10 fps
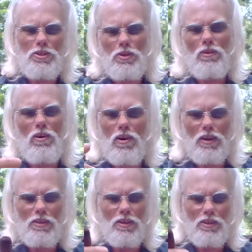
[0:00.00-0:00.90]
takes too
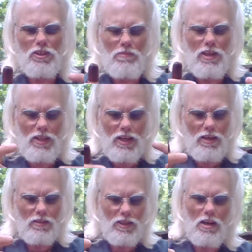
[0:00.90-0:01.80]
long, and to me, they
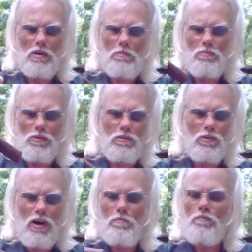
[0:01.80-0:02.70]
kind of gum up with
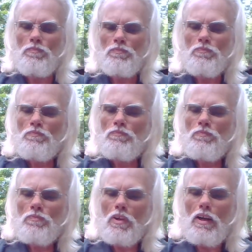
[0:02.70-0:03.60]
crap.
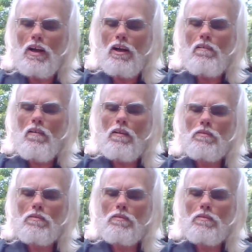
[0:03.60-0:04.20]
But